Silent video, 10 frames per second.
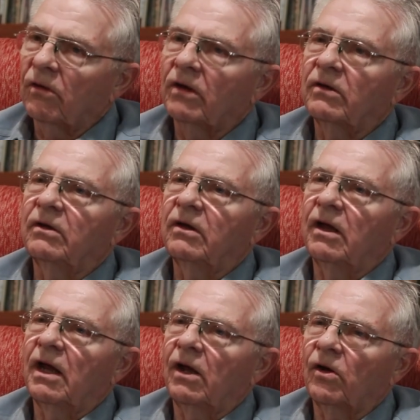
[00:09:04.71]
you, I did
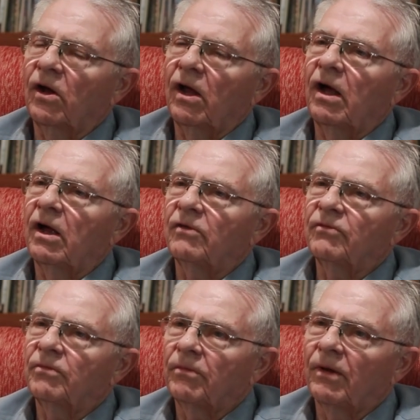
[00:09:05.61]
get out
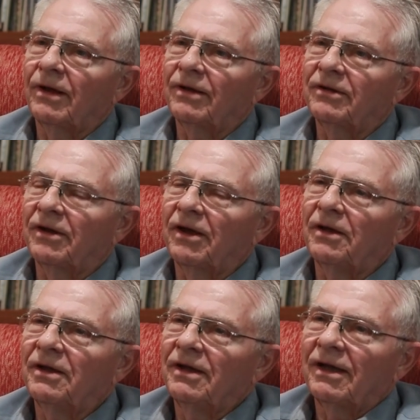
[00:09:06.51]
alive,
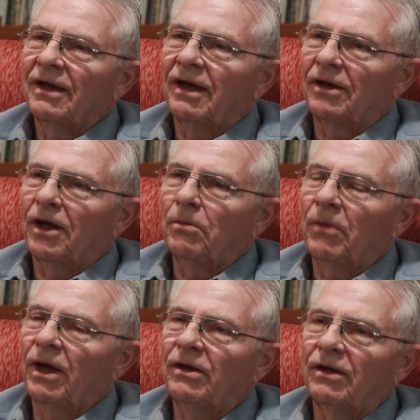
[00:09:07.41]
and I
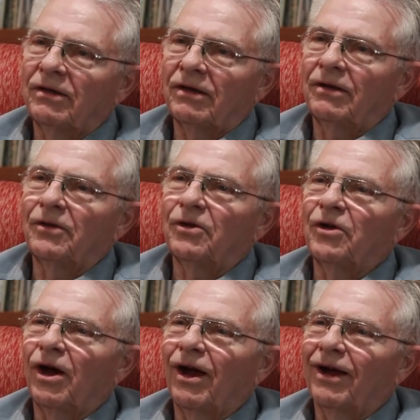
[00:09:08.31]
made it in the
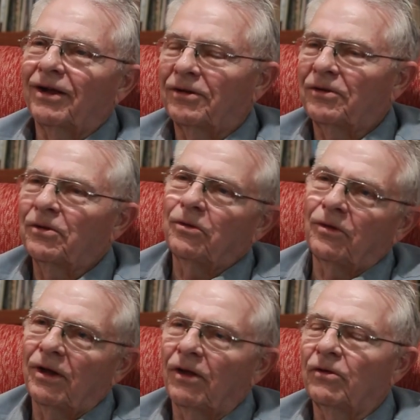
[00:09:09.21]
dark to
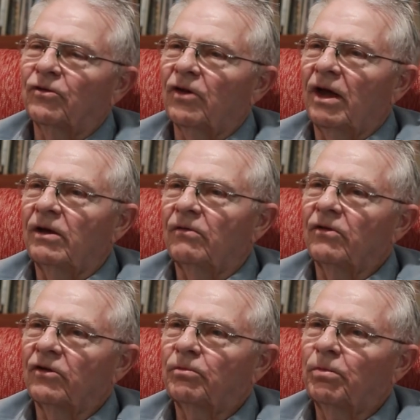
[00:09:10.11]
the other side of
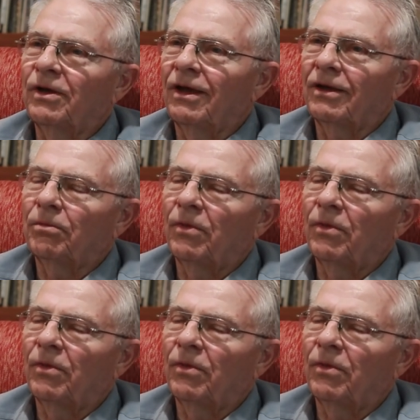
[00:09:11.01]
this pit.